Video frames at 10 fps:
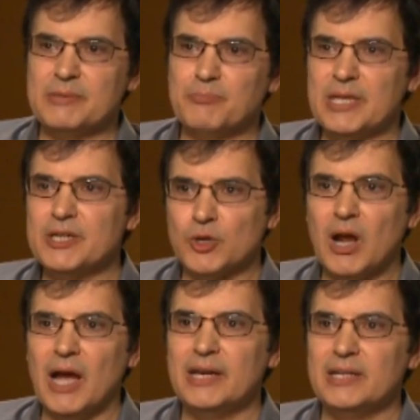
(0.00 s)
but they
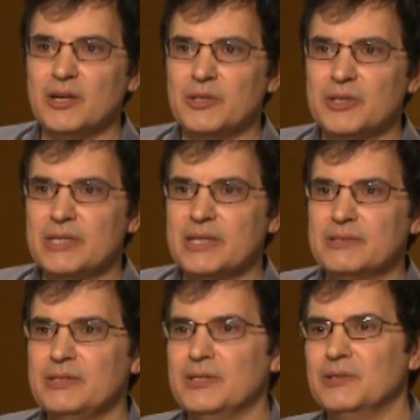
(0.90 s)
tried.
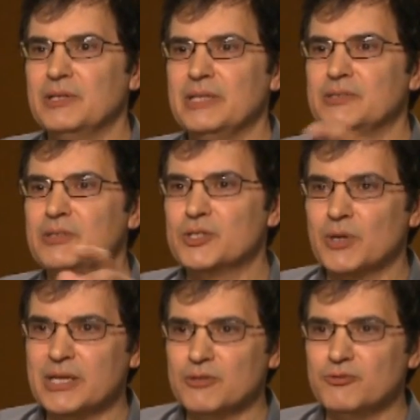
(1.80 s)
They
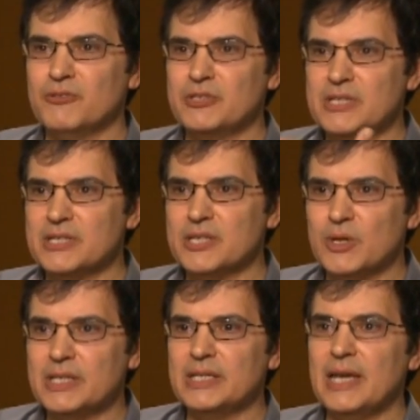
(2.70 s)
tried in the 50s, they
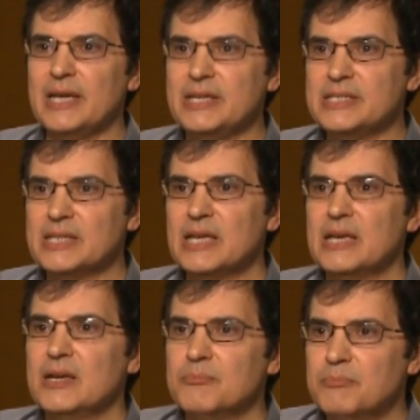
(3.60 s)
tried in the 80s,
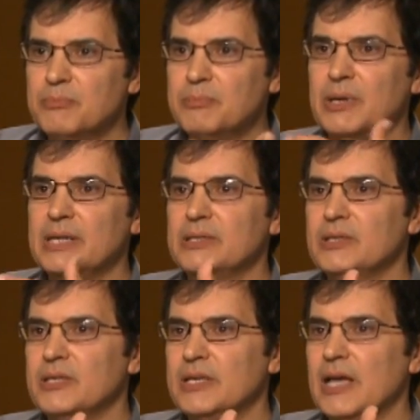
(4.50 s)
but
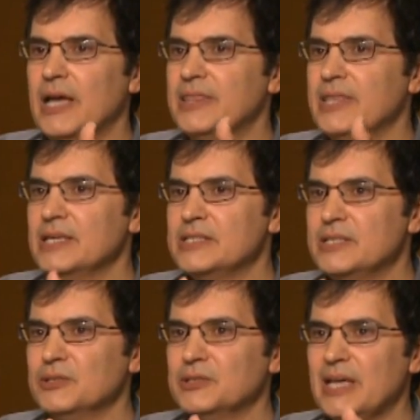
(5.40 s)
I think
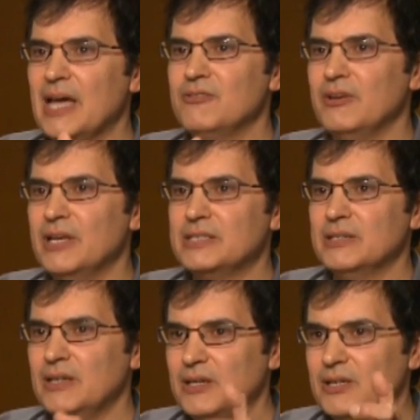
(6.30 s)
until the advent
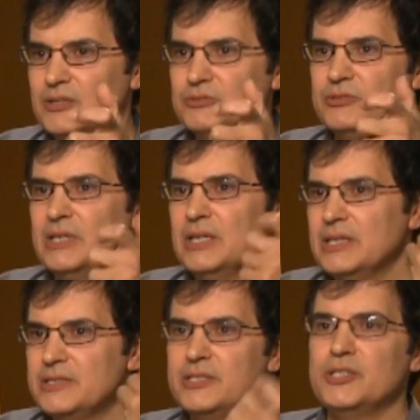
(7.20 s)
of
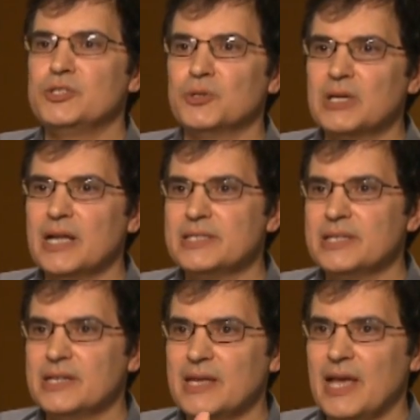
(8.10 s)
digital
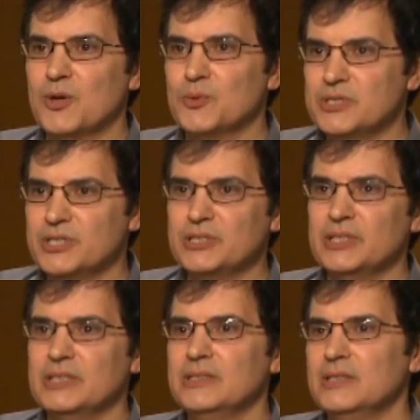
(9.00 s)
content
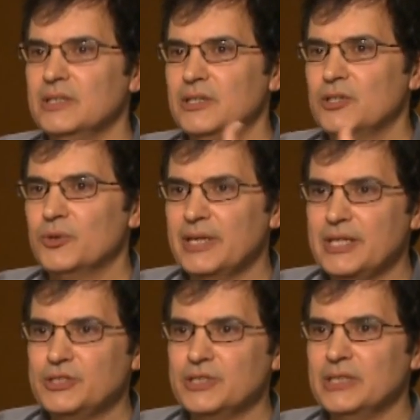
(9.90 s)
acquisition,
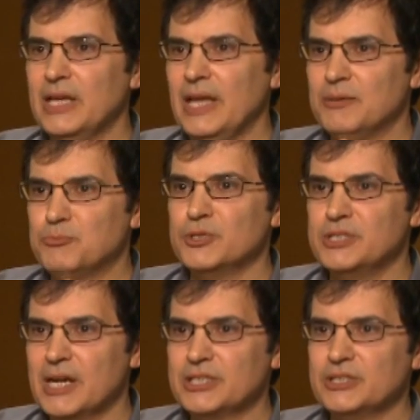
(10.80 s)
creation, and
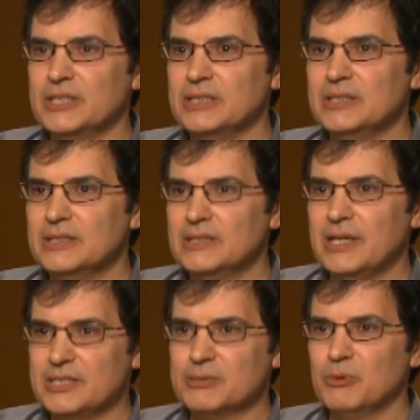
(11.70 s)
projection
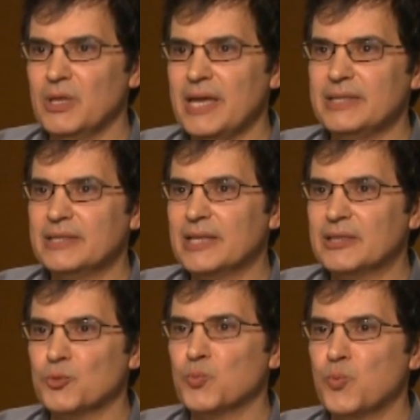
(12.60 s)
and display, that
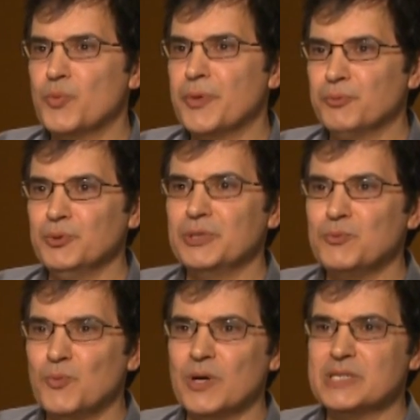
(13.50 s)
there really
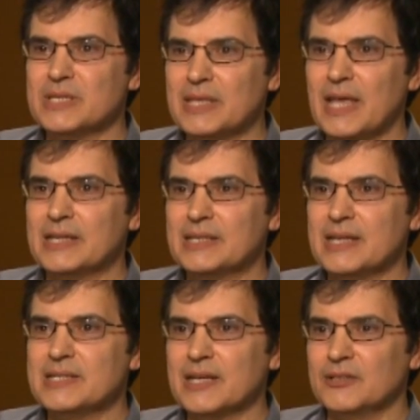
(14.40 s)
wasn't that
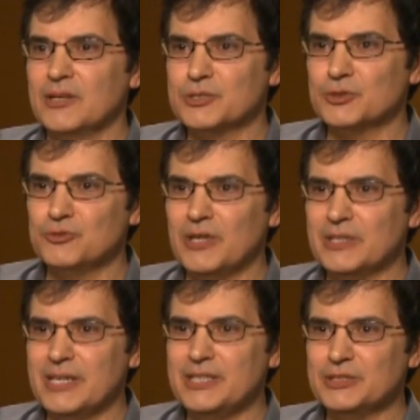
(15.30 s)
technological
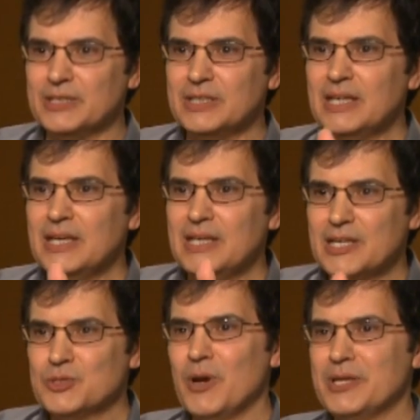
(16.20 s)
foundation.
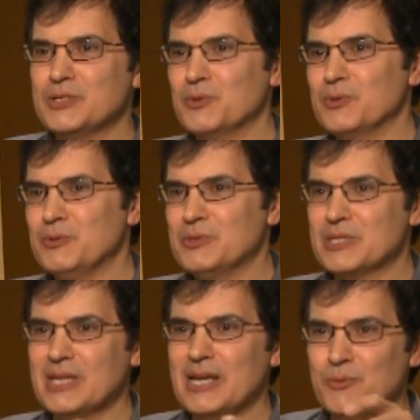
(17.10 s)
That's why, so it was
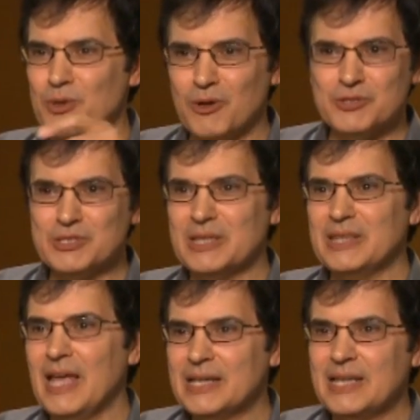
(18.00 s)
exciting when all of a sudden
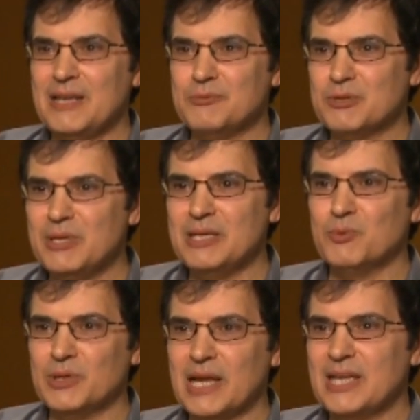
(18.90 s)
that came to me,
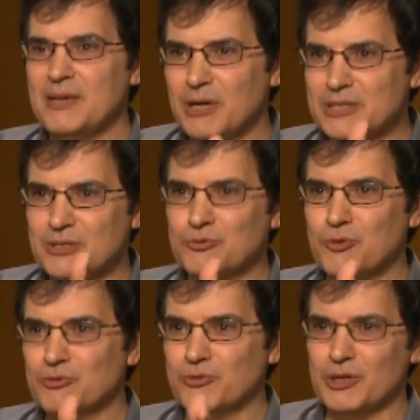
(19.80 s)
when that came onto the
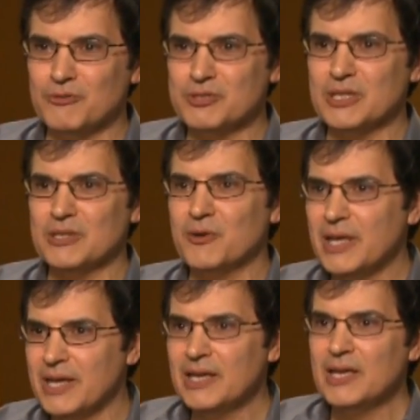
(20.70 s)
forefront. All of a sudden,
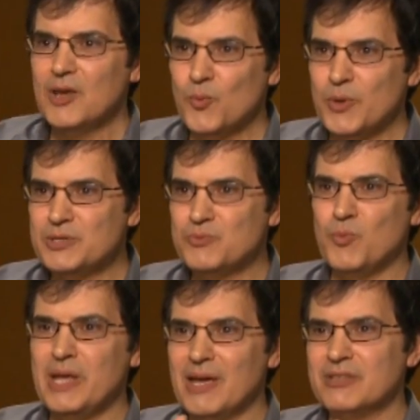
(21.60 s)
okay,
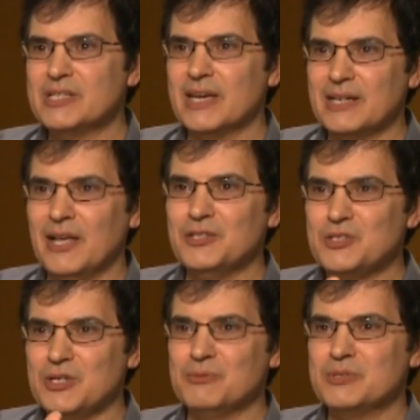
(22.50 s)
we have the
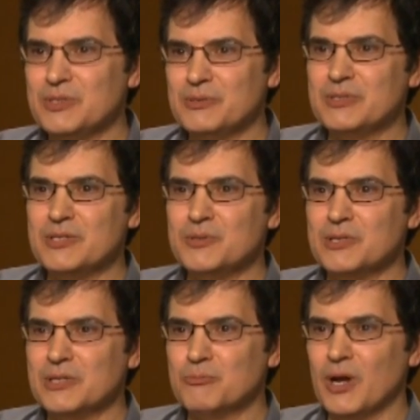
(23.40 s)
technology to do a
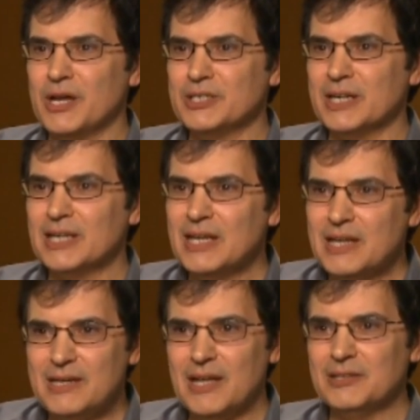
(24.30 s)
good project.
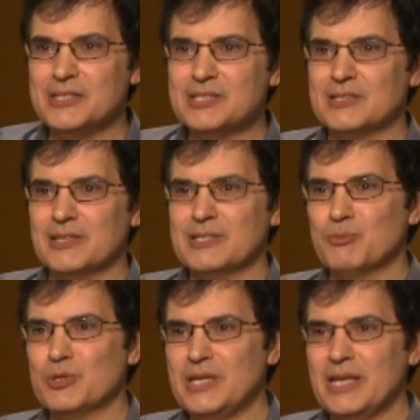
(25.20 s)
Now let's
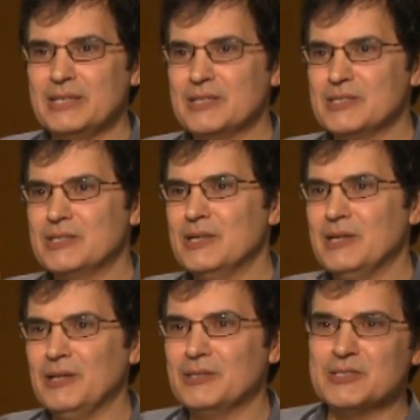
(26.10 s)
pretend, because
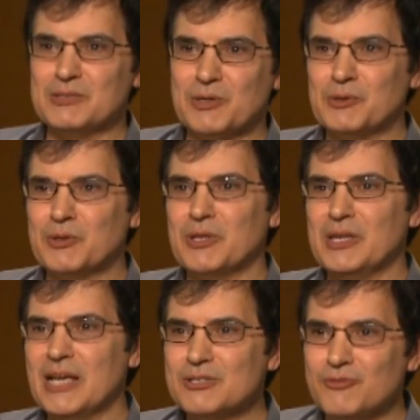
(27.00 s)
now let's go to the
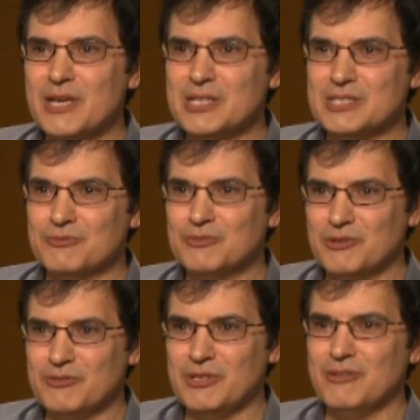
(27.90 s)
next phase
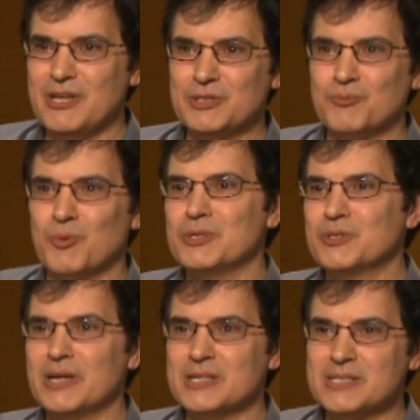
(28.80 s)
of innovation, where we
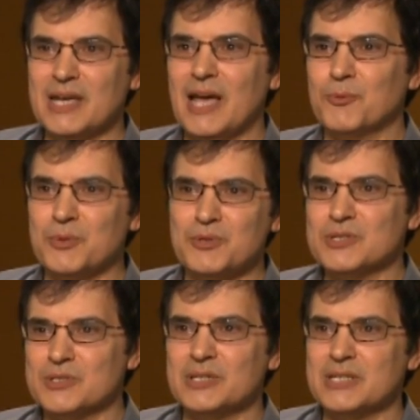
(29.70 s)
try to say, how do we use
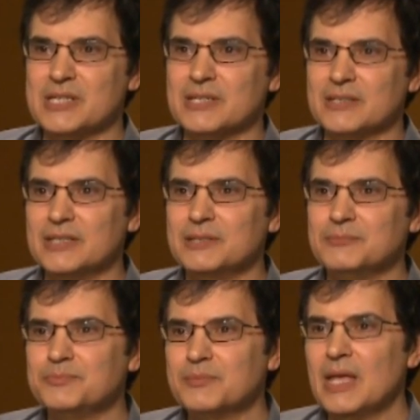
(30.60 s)
this artistically?
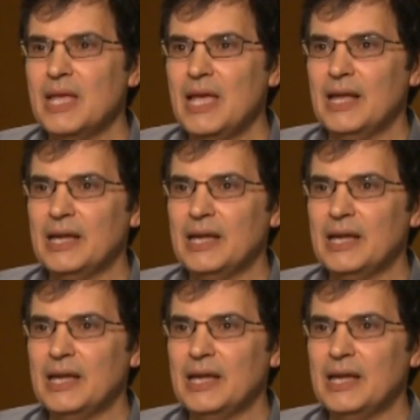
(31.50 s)
And